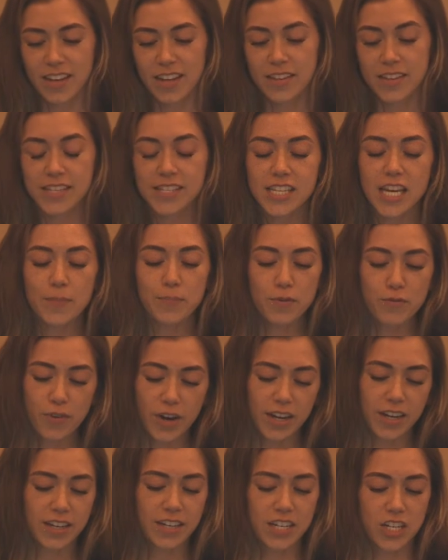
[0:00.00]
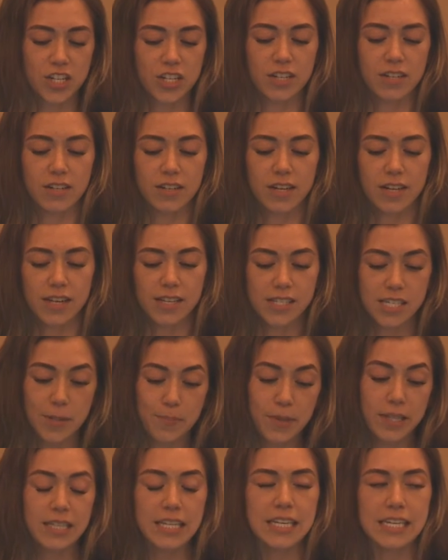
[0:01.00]
This type of recognition is
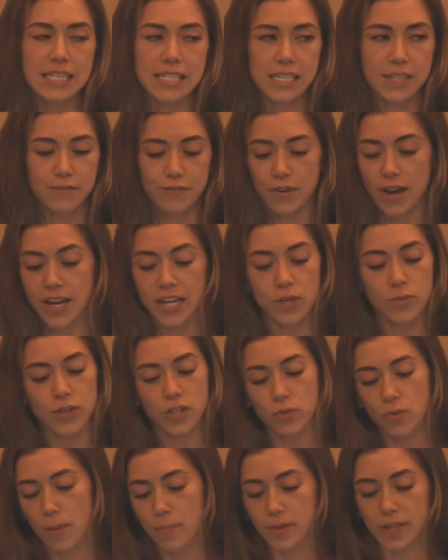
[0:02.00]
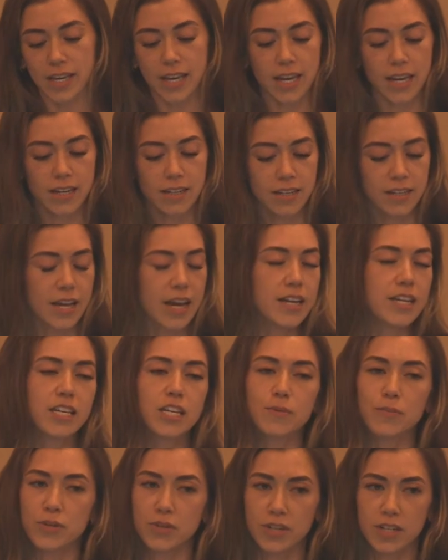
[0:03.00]
typically easy for anyone to replicate in any
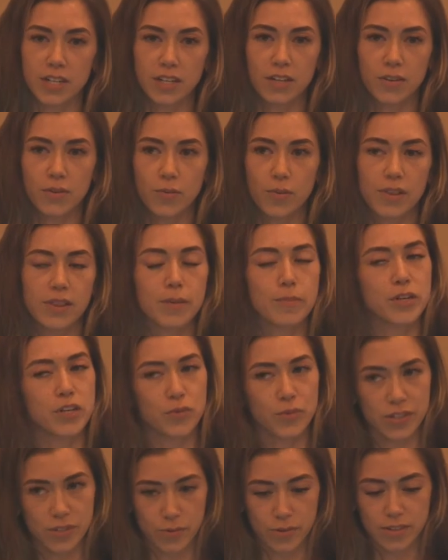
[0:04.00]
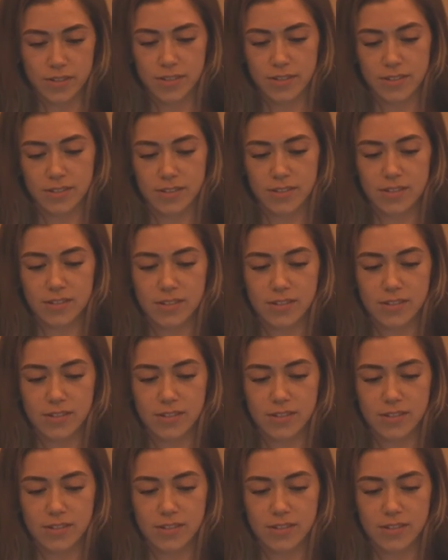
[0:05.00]
community with limited resources.